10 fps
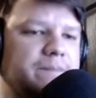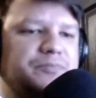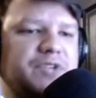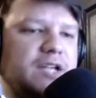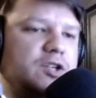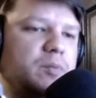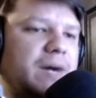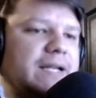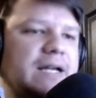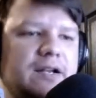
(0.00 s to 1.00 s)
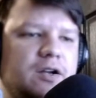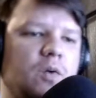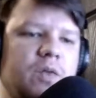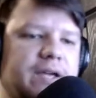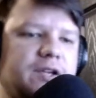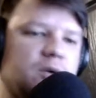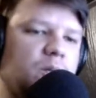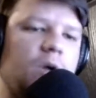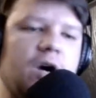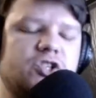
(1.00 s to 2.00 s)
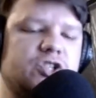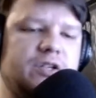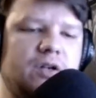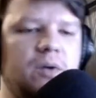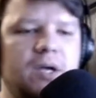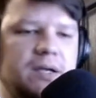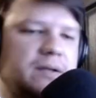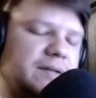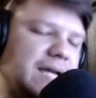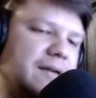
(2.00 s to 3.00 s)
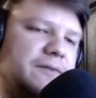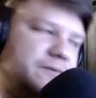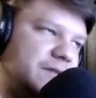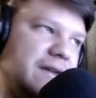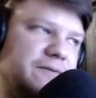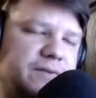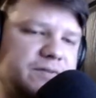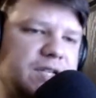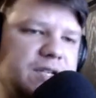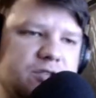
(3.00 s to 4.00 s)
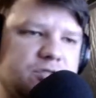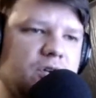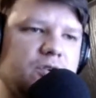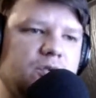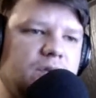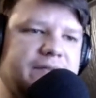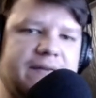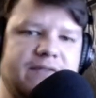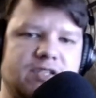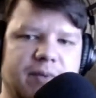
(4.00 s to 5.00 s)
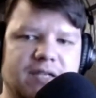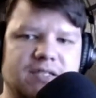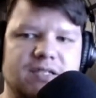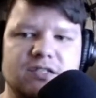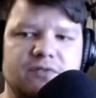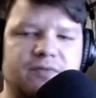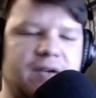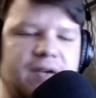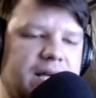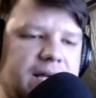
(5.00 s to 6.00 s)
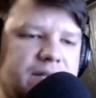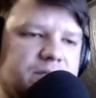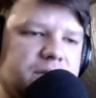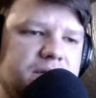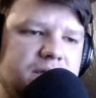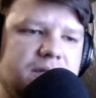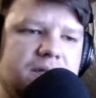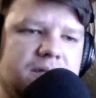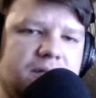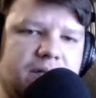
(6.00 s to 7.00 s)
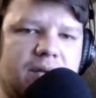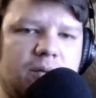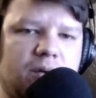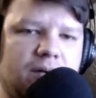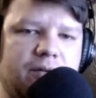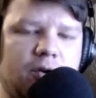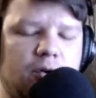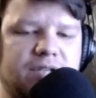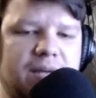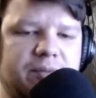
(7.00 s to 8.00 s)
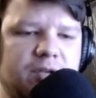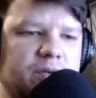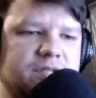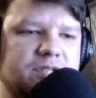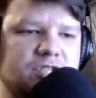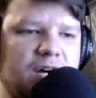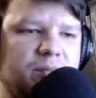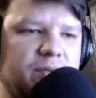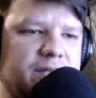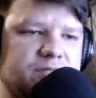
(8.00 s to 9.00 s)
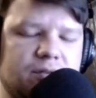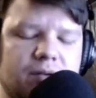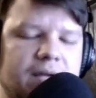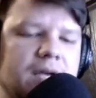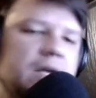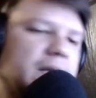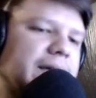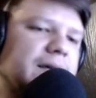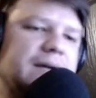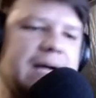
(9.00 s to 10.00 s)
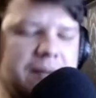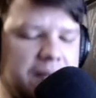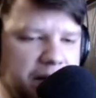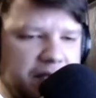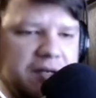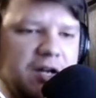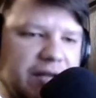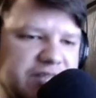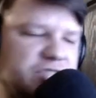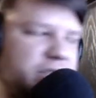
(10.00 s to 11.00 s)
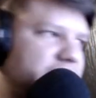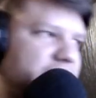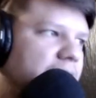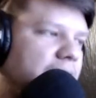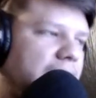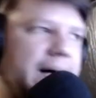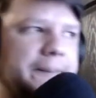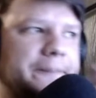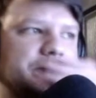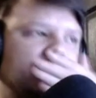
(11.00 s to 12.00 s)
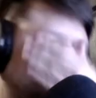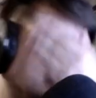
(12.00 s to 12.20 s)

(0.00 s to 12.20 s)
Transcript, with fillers: and you might not know that you're watching. You know, 10, 10 15 years ago, you love Kevin Spacey. He's your favorite actor. Okay, yeah. well, the whole time he was a child molester, right? Like, yeah. I, I, mean, allegedly. Um, allegedly.